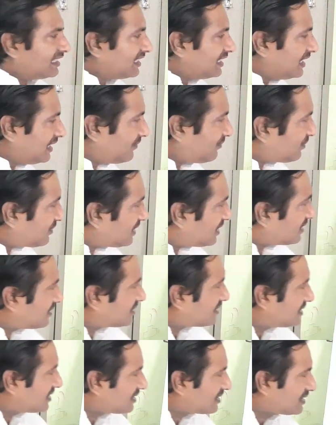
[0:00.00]
if
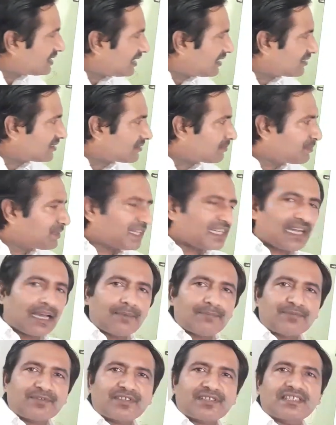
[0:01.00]
this distance
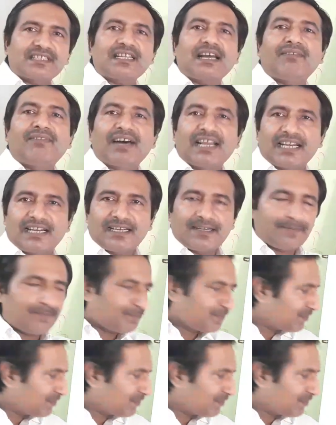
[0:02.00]
becomes double,